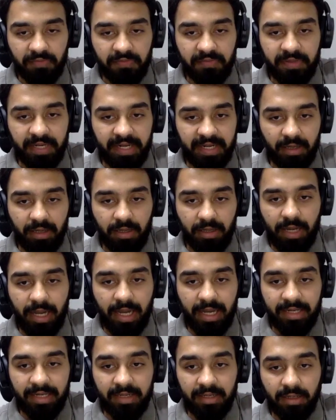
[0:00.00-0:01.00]
data
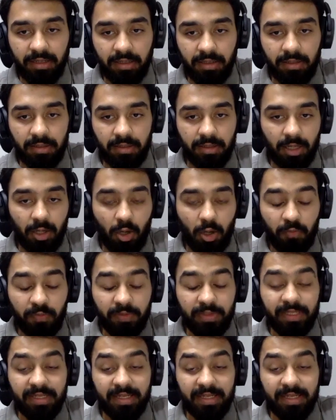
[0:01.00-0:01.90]
and along with it